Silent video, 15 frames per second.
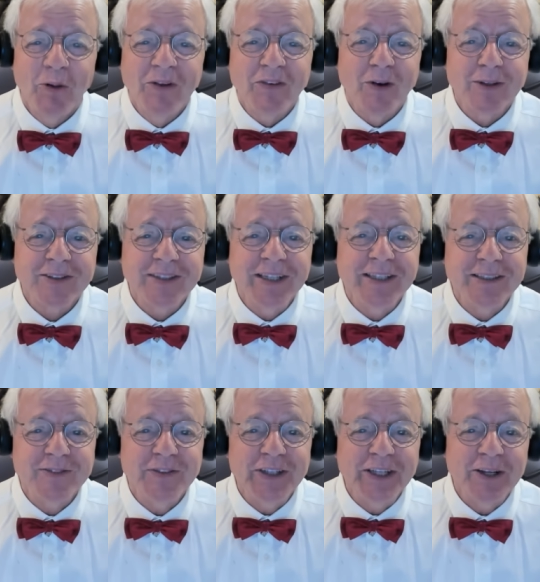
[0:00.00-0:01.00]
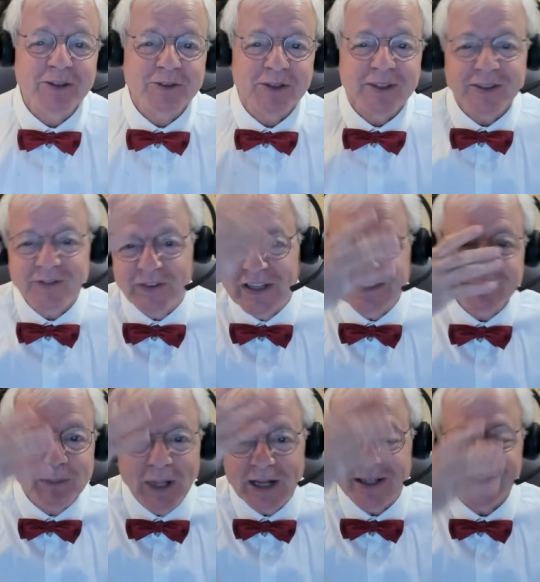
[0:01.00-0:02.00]
We've all seen his videos of his face
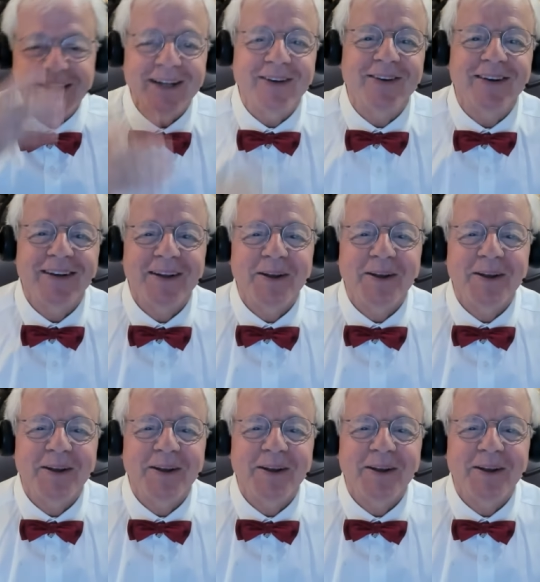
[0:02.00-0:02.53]
blotted out.